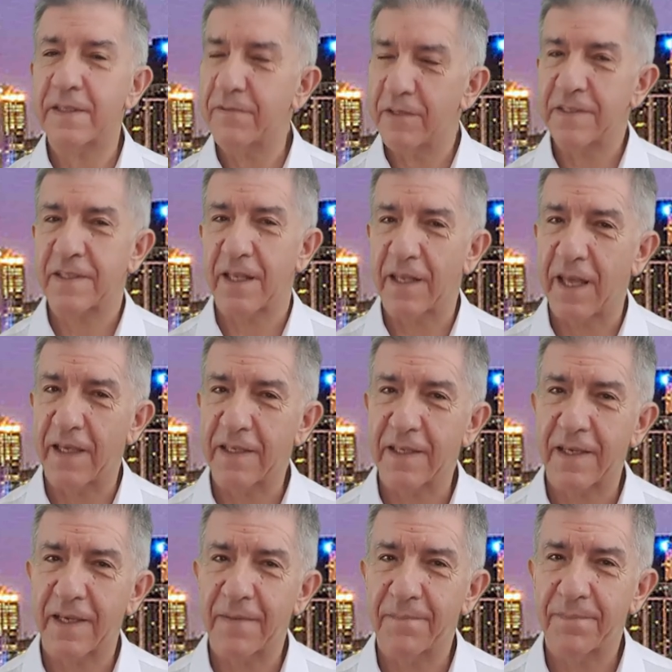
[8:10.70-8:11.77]
give us a
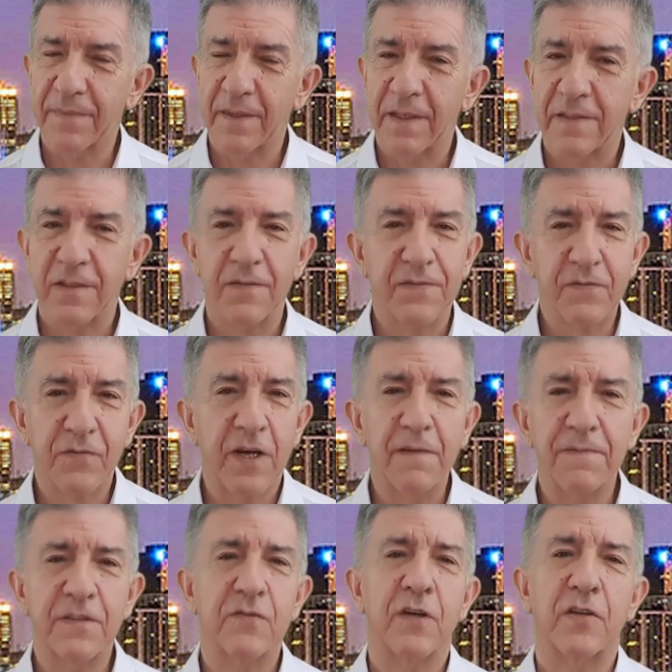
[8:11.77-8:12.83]
like,
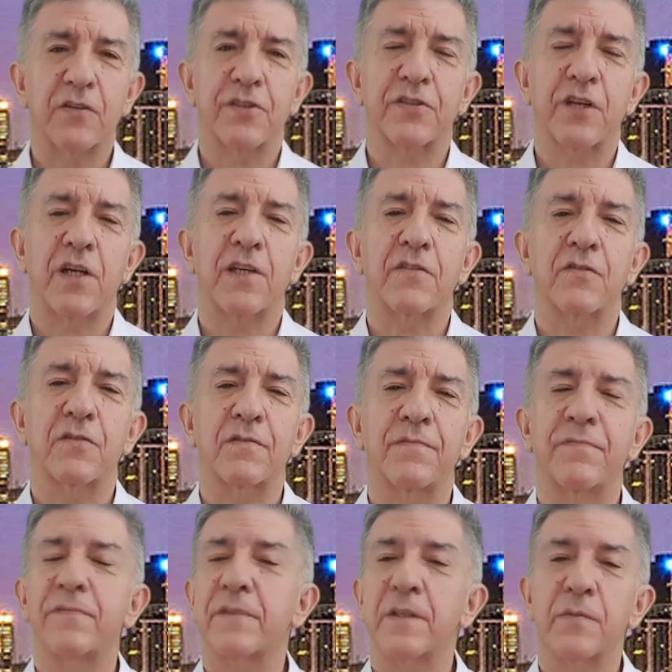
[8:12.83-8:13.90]
subscribe to our
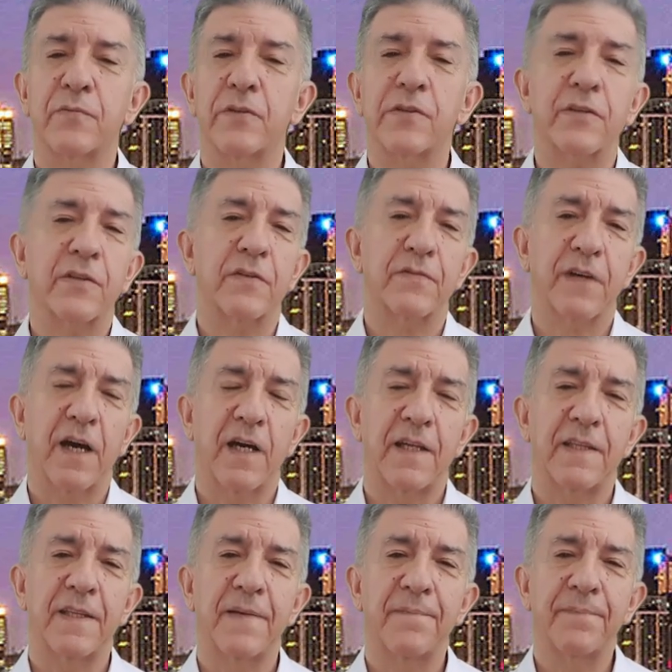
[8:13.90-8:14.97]
channel, The Work of
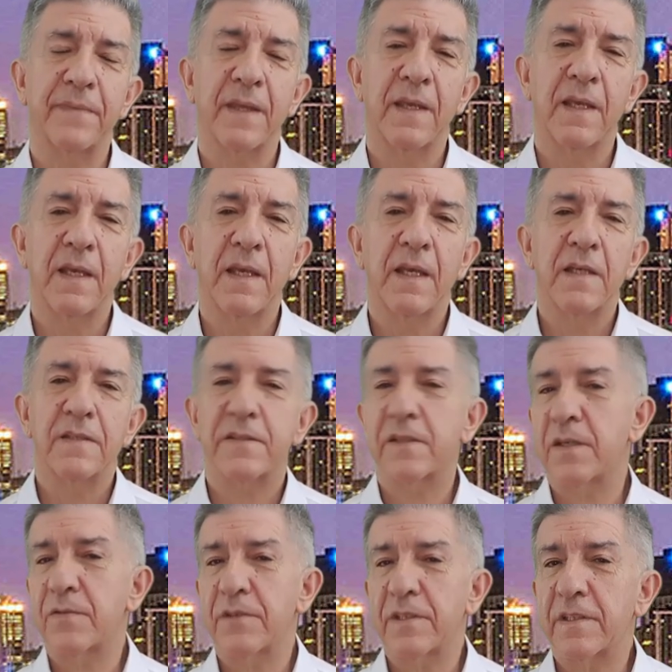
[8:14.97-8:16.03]
God,
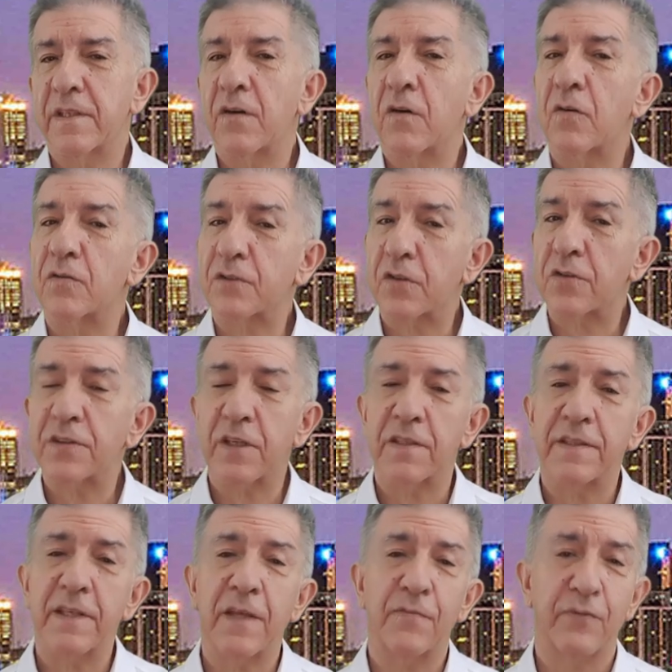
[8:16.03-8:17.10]
share it on social
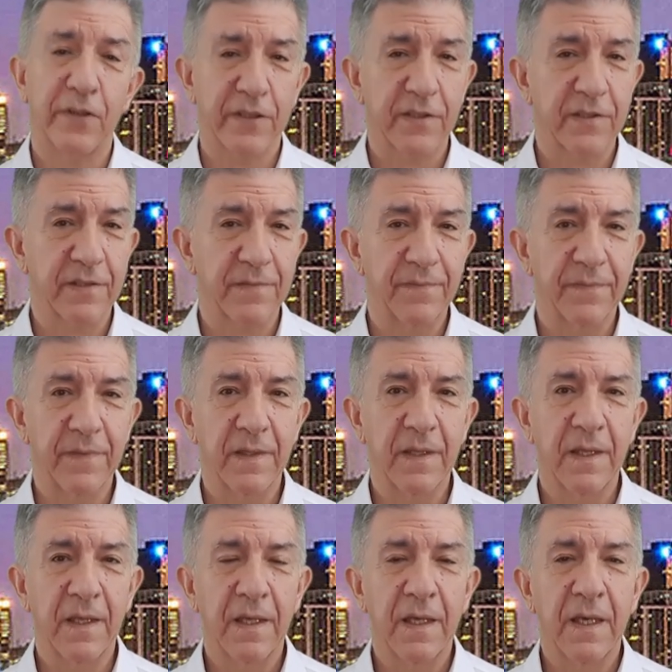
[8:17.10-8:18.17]
networks,
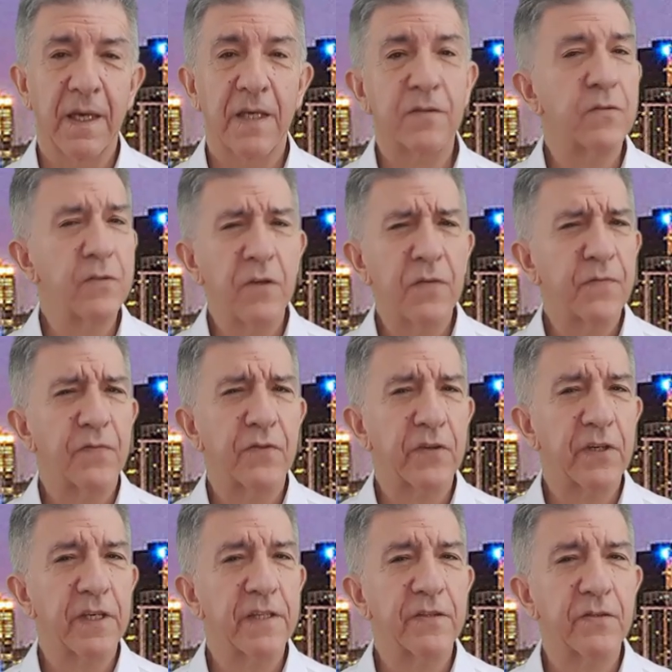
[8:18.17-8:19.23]
and do not
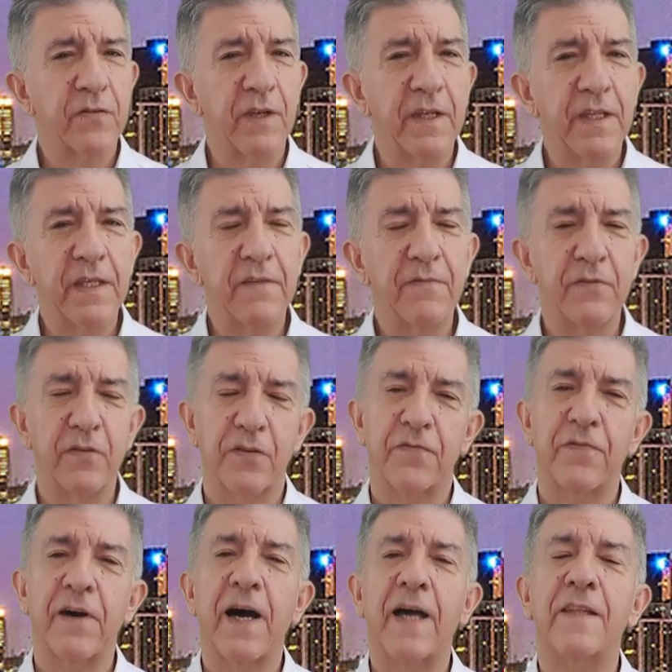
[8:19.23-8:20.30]
forget to leave
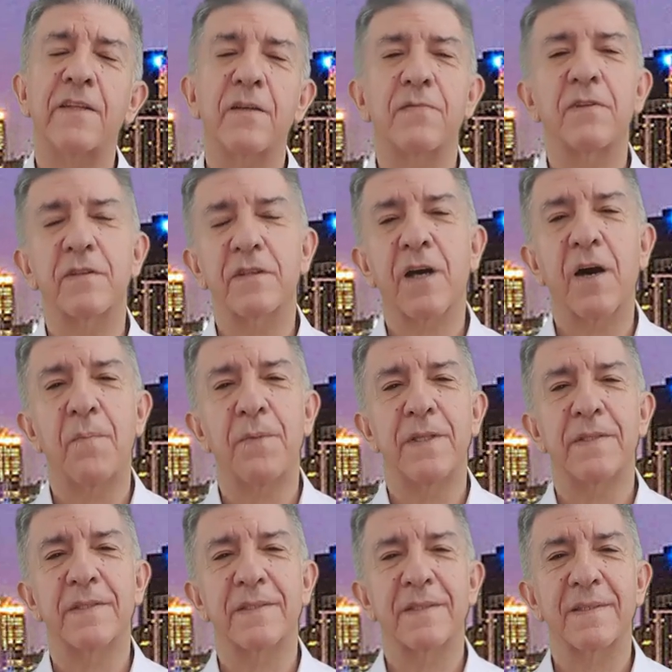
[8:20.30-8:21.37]
your valuable
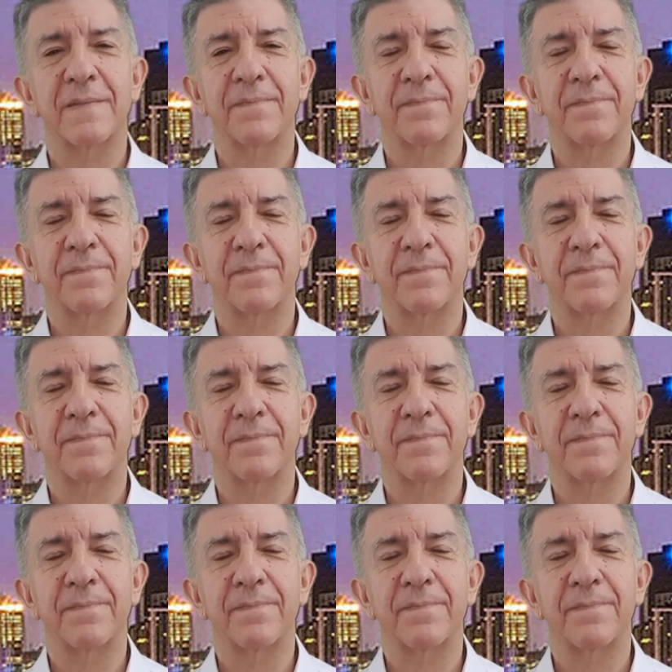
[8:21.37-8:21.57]
comments.